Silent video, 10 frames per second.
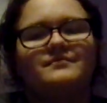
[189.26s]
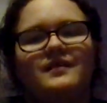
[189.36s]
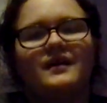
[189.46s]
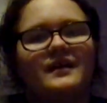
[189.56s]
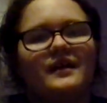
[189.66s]

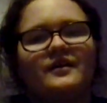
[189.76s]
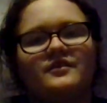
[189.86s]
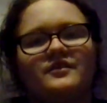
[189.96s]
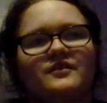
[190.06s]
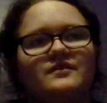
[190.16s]
a
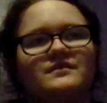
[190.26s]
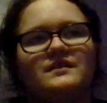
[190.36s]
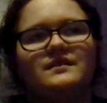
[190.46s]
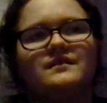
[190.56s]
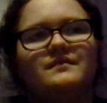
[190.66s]
character
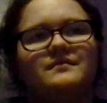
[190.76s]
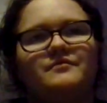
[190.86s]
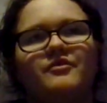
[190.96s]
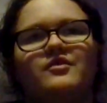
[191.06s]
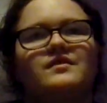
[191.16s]
to
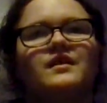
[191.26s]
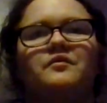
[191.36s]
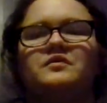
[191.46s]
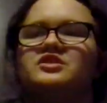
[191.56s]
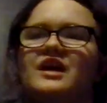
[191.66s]
fall in
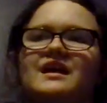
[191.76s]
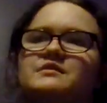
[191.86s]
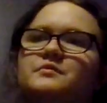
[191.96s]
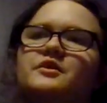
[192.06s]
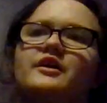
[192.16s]
love with
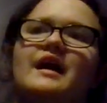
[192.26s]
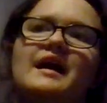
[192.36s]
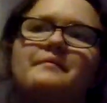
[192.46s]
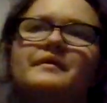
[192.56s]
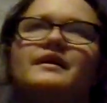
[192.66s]
Jasper or
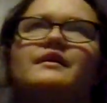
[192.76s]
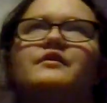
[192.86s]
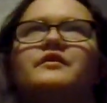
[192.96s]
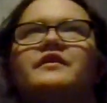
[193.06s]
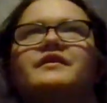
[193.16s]
Emmett
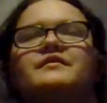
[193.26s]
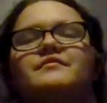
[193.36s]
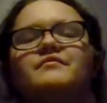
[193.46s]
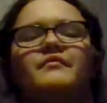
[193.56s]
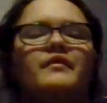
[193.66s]
or
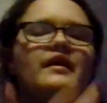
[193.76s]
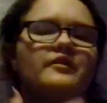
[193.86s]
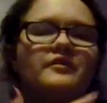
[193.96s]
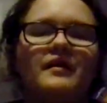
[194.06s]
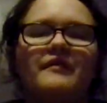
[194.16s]

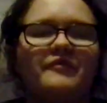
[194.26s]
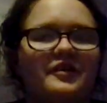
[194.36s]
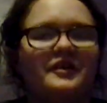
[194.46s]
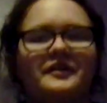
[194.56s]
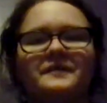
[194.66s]

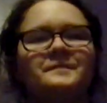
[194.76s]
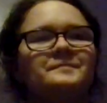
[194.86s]
whoever.